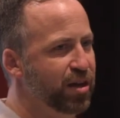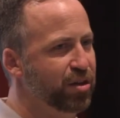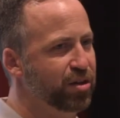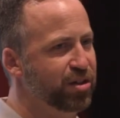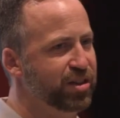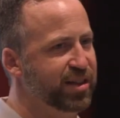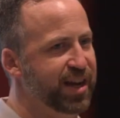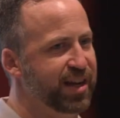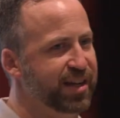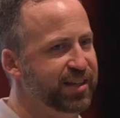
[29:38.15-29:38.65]
to
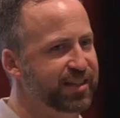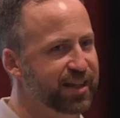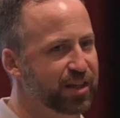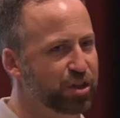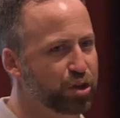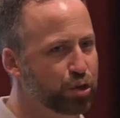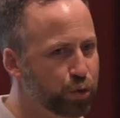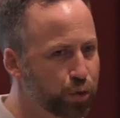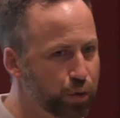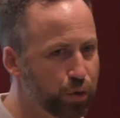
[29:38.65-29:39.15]
understand is
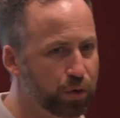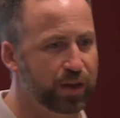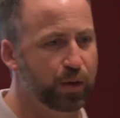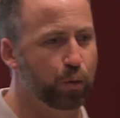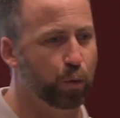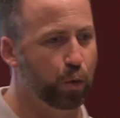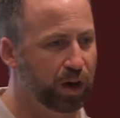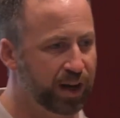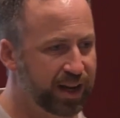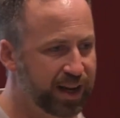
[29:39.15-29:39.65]
that
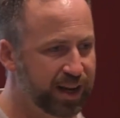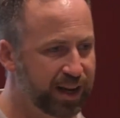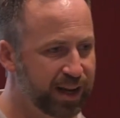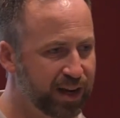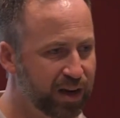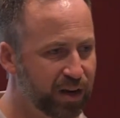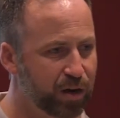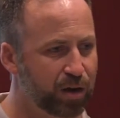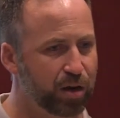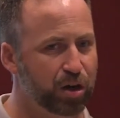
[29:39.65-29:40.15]
truly
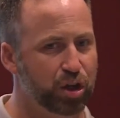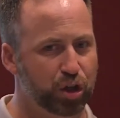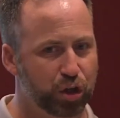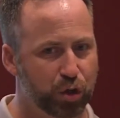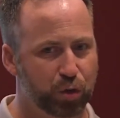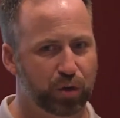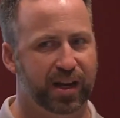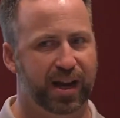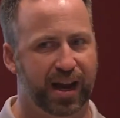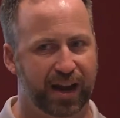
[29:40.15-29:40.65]
working here,
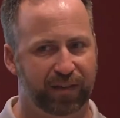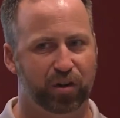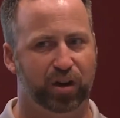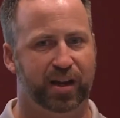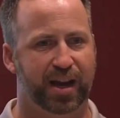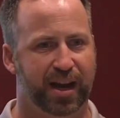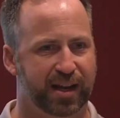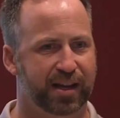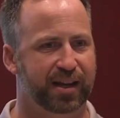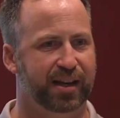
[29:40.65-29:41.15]
you can have
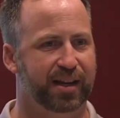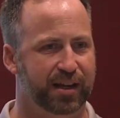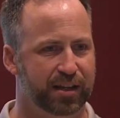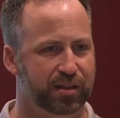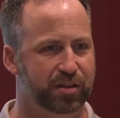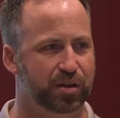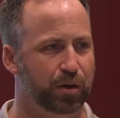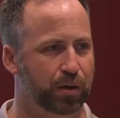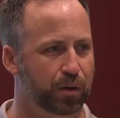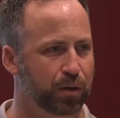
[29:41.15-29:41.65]
your cake and
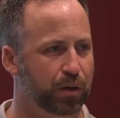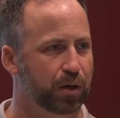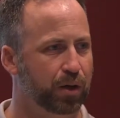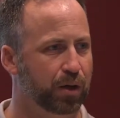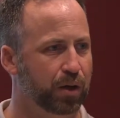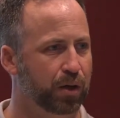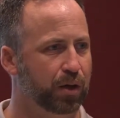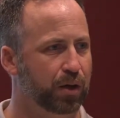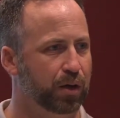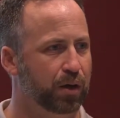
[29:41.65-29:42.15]
eat it too.
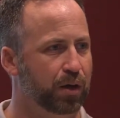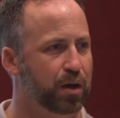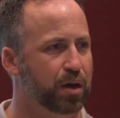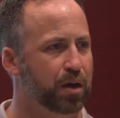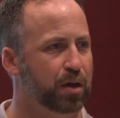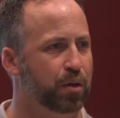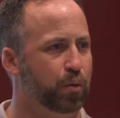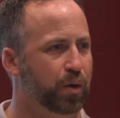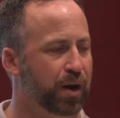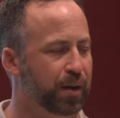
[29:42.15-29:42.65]

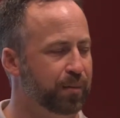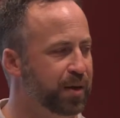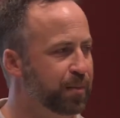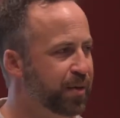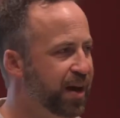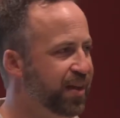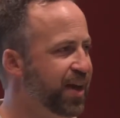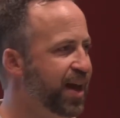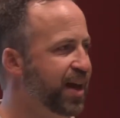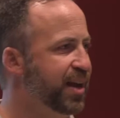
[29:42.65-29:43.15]
What I
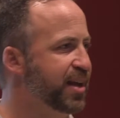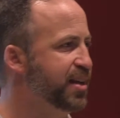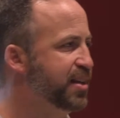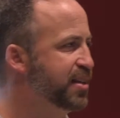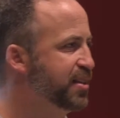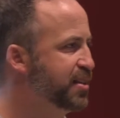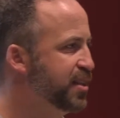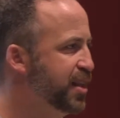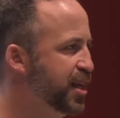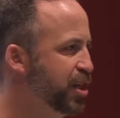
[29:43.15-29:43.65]
mean by that
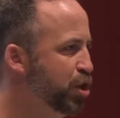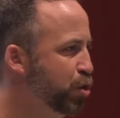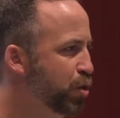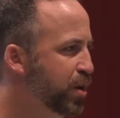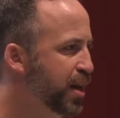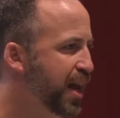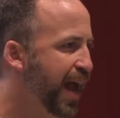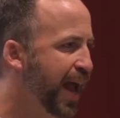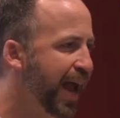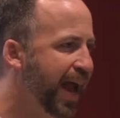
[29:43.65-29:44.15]
is that
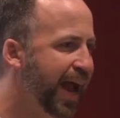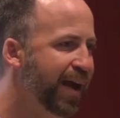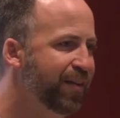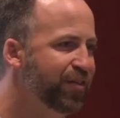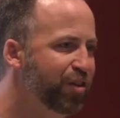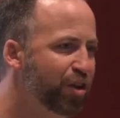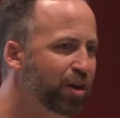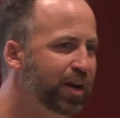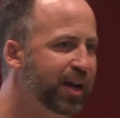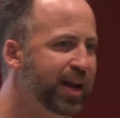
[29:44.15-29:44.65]
you can
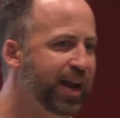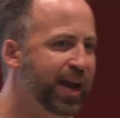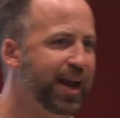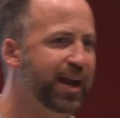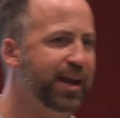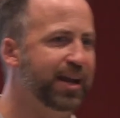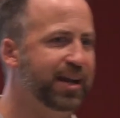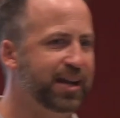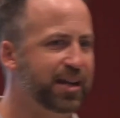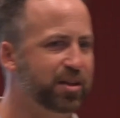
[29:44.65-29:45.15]
have your
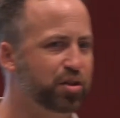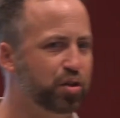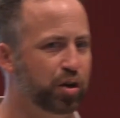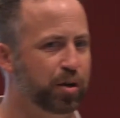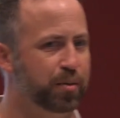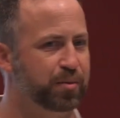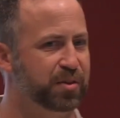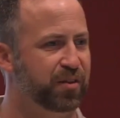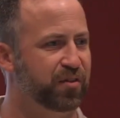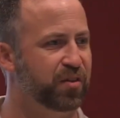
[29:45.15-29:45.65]
cake in
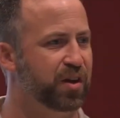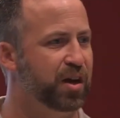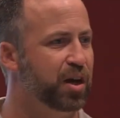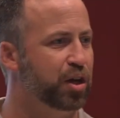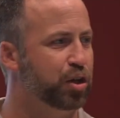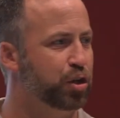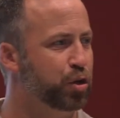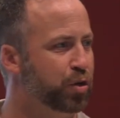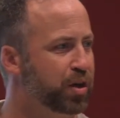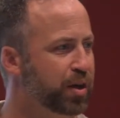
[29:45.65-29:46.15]
terms of
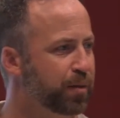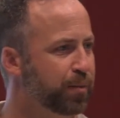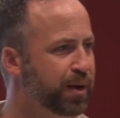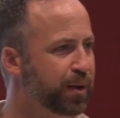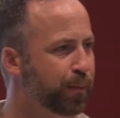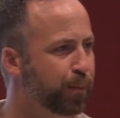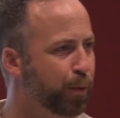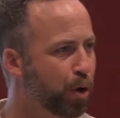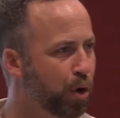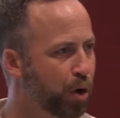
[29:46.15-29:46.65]
you can
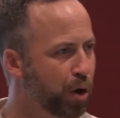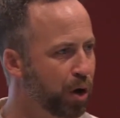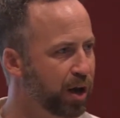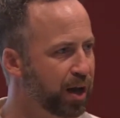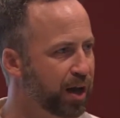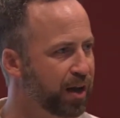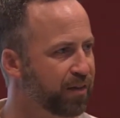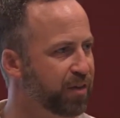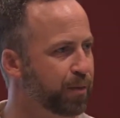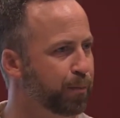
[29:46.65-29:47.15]
be a
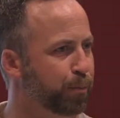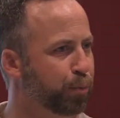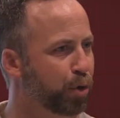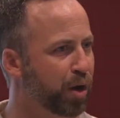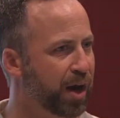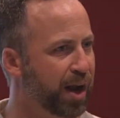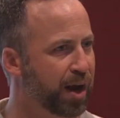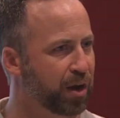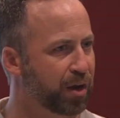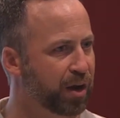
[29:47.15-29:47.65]
part of and
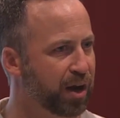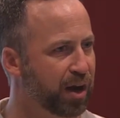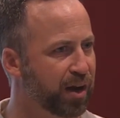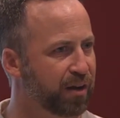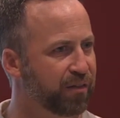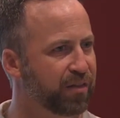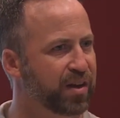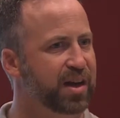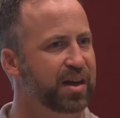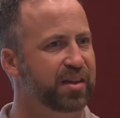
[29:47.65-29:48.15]
proud
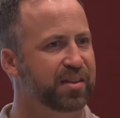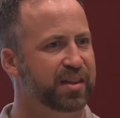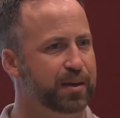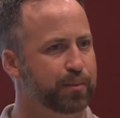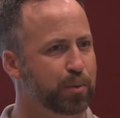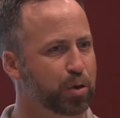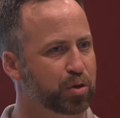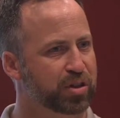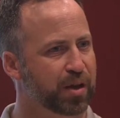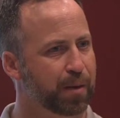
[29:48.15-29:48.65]
of
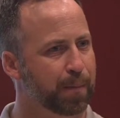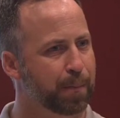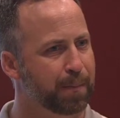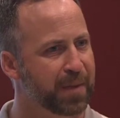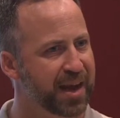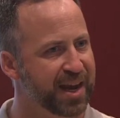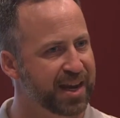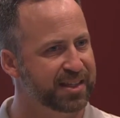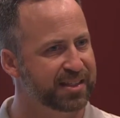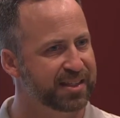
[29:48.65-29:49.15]
the most
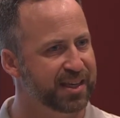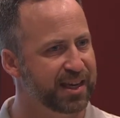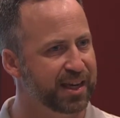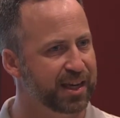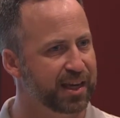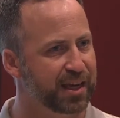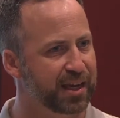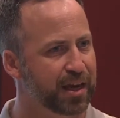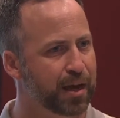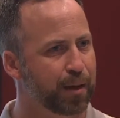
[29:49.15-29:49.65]

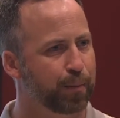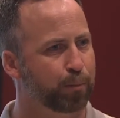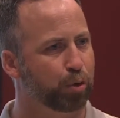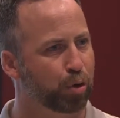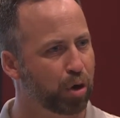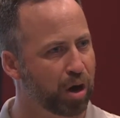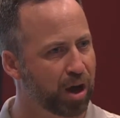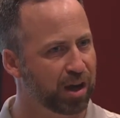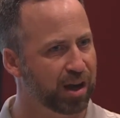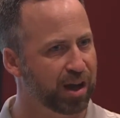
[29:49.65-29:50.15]
amazing
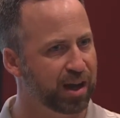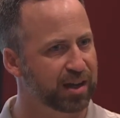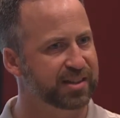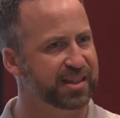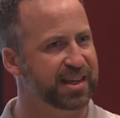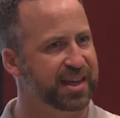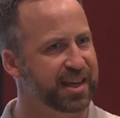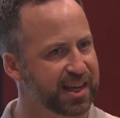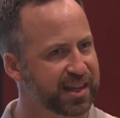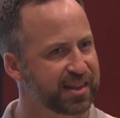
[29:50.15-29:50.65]

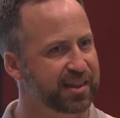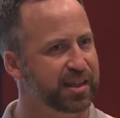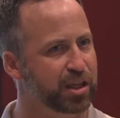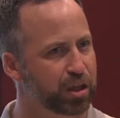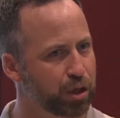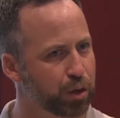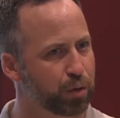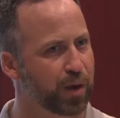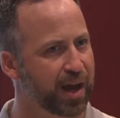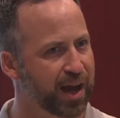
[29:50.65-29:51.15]
product in
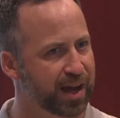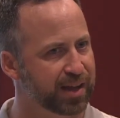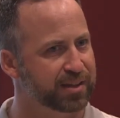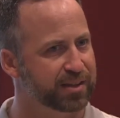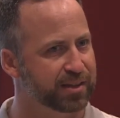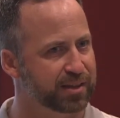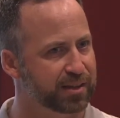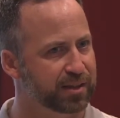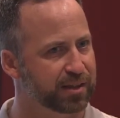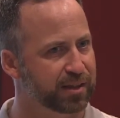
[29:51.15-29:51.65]
the
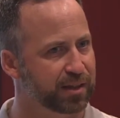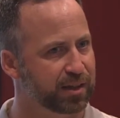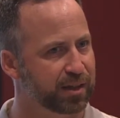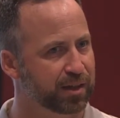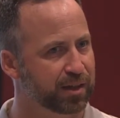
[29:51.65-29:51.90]
US.